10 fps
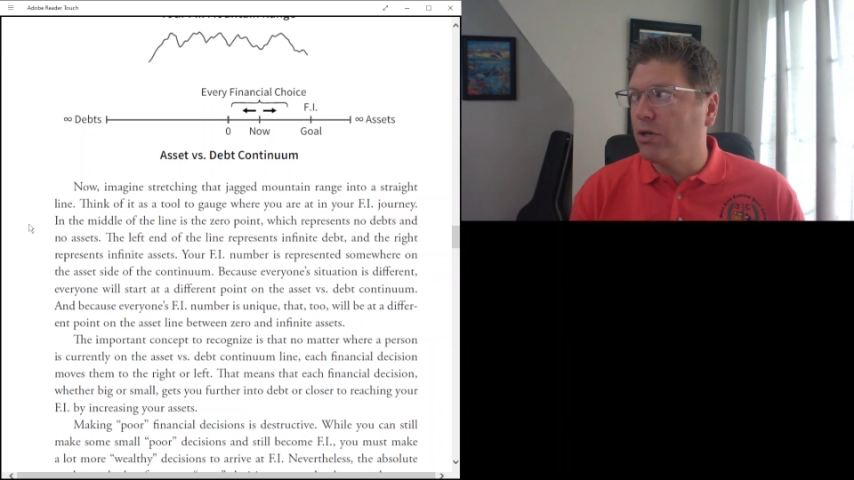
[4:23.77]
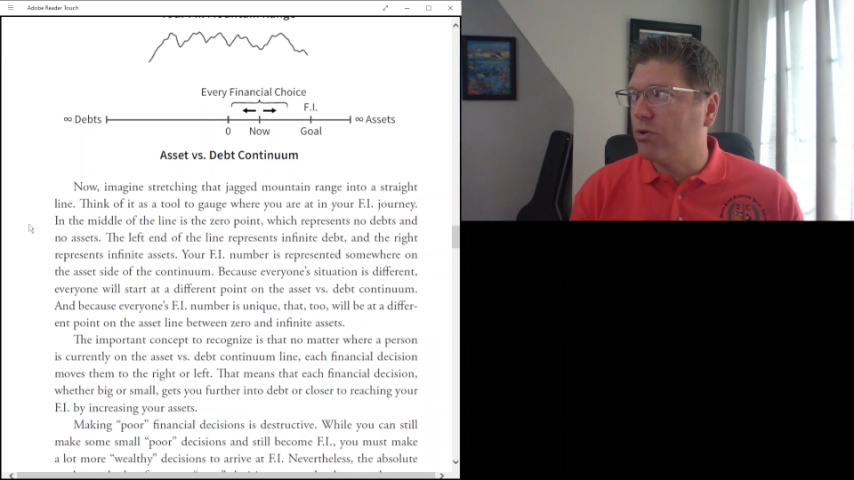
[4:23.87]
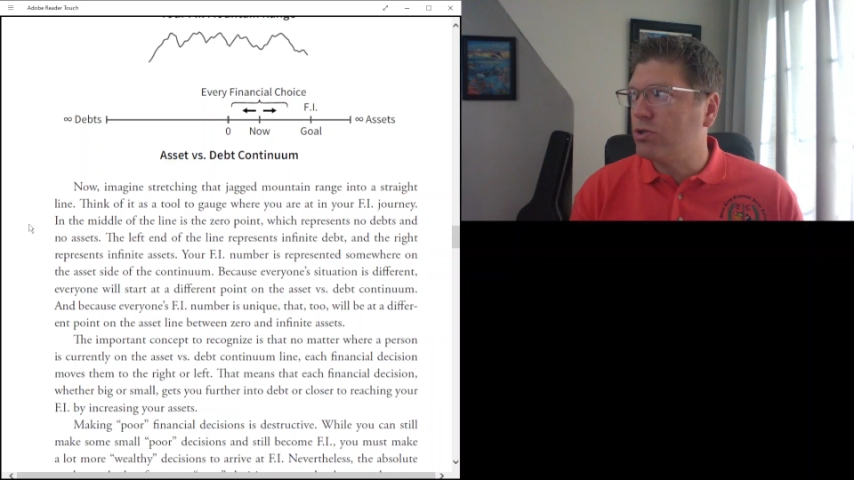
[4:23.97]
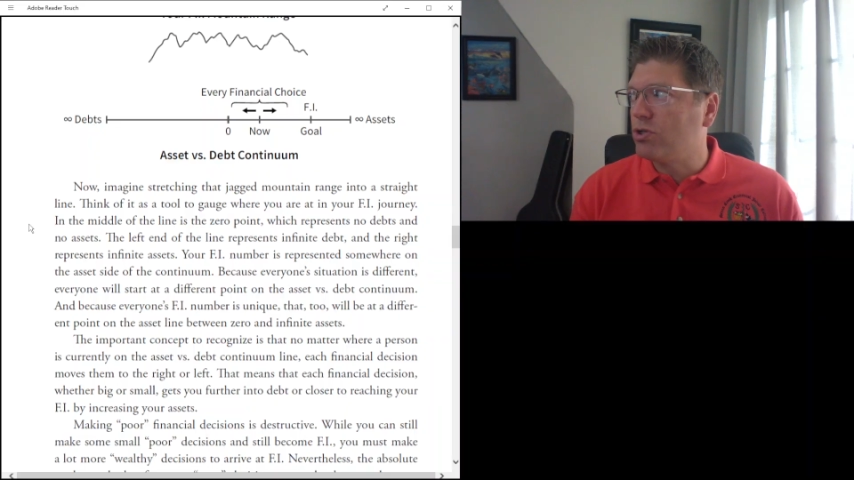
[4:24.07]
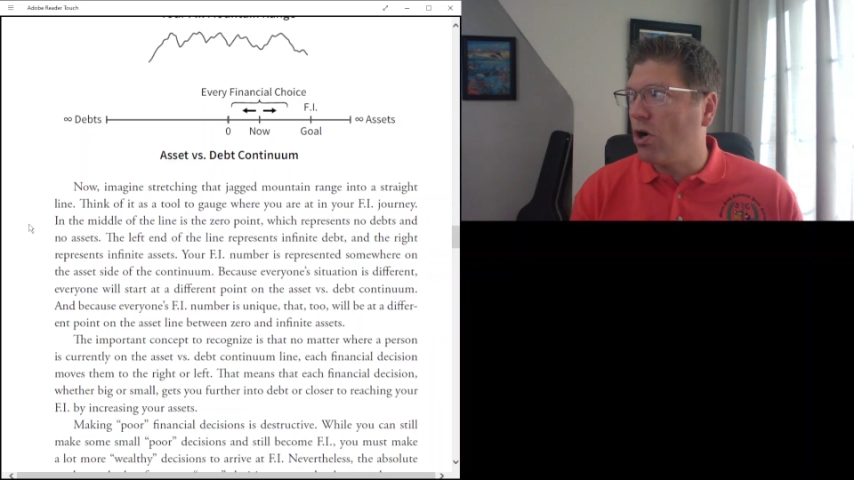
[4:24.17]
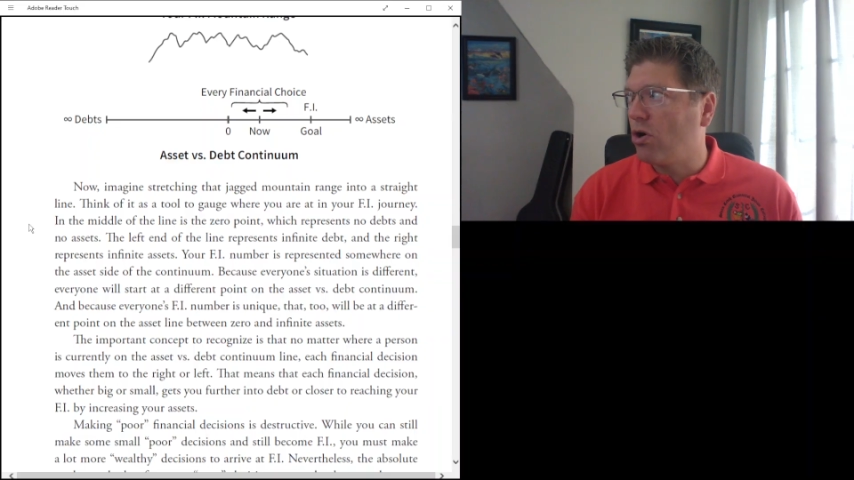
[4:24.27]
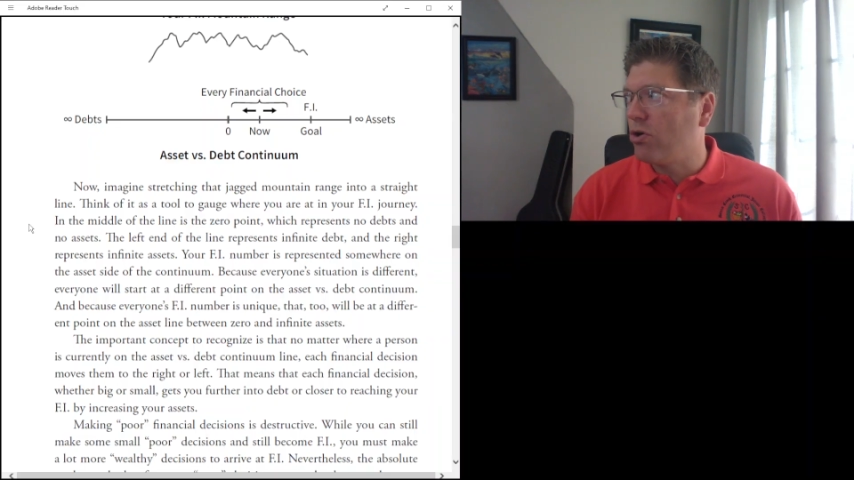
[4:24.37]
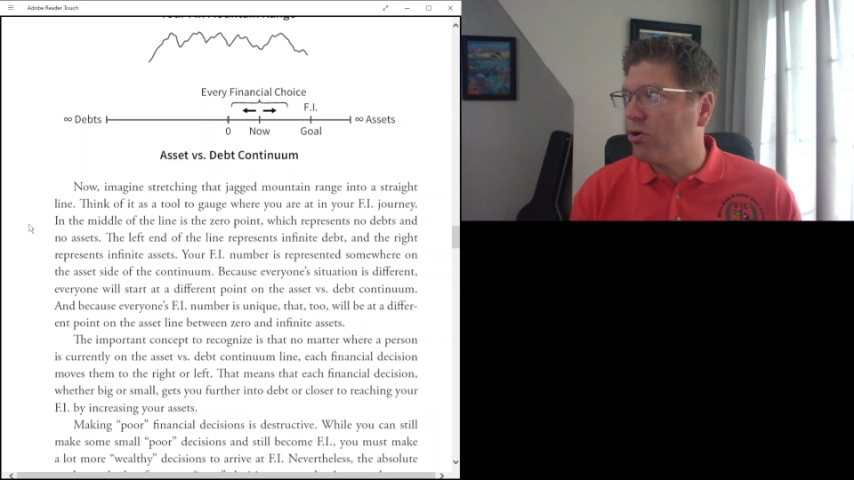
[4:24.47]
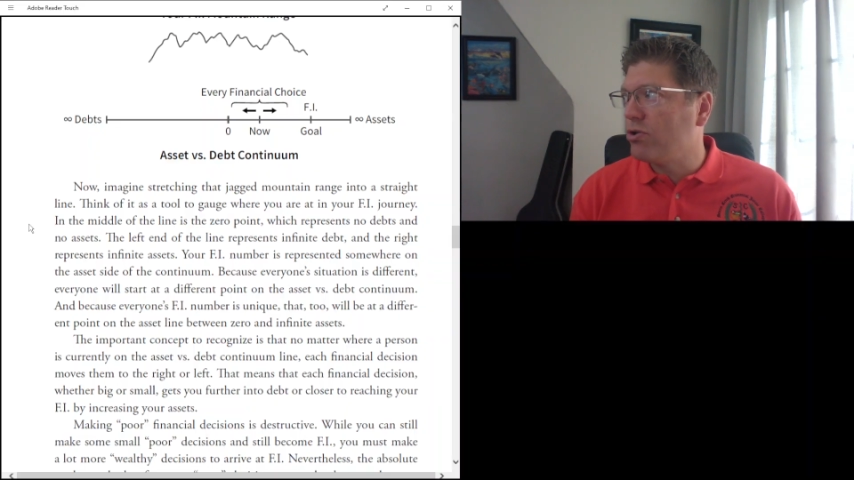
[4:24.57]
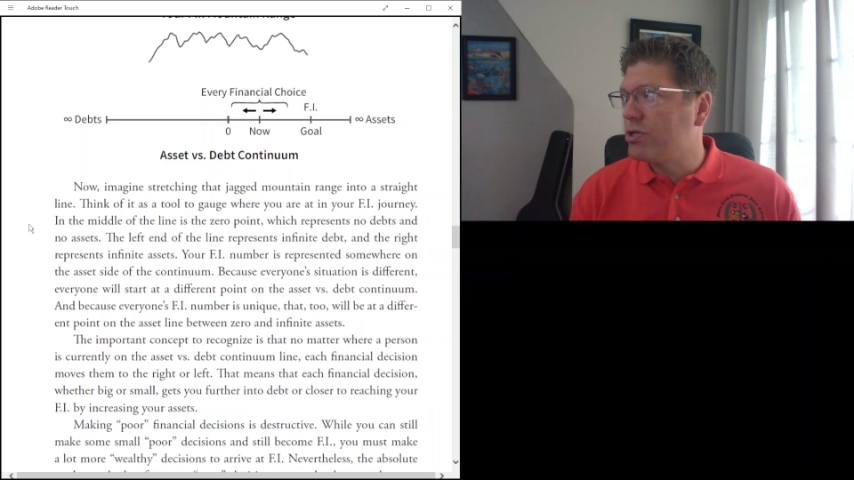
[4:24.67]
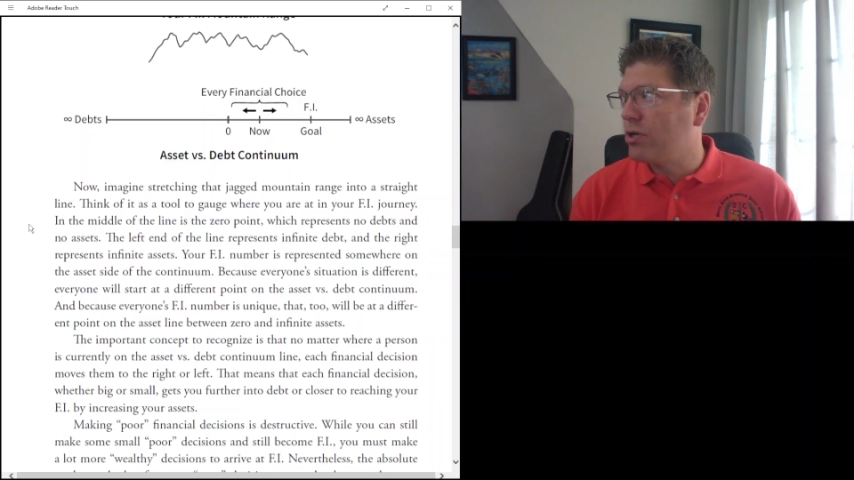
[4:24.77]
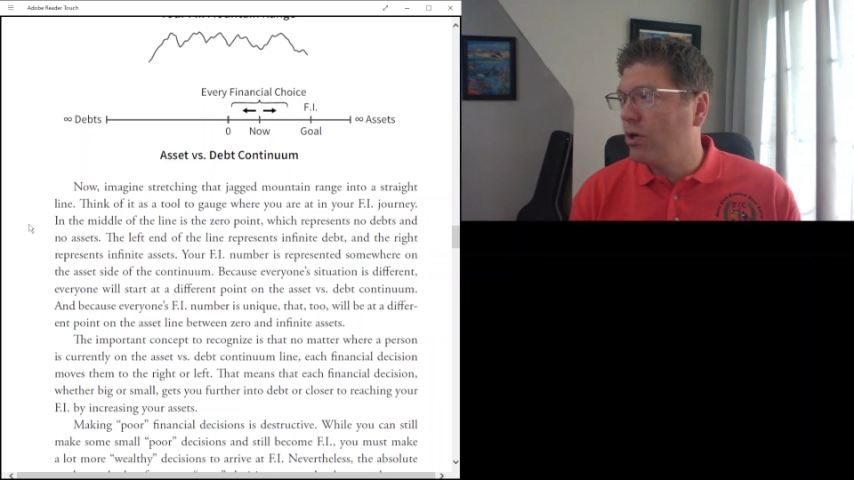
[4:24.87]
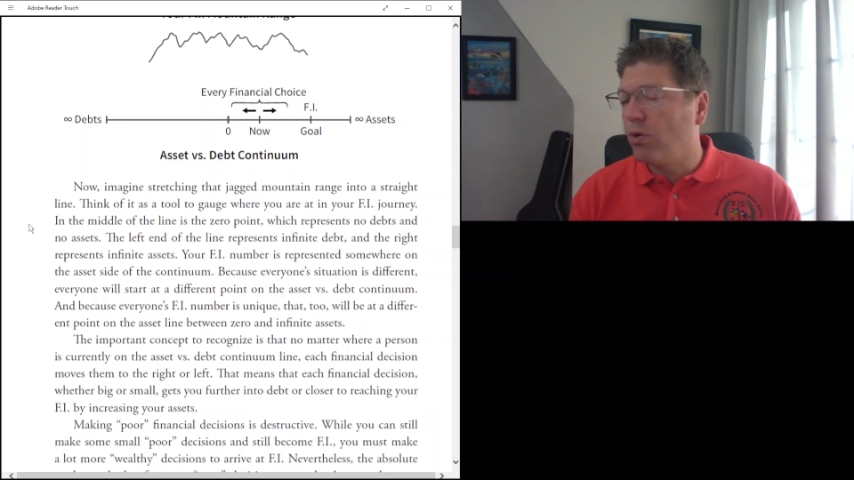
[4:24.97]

starters,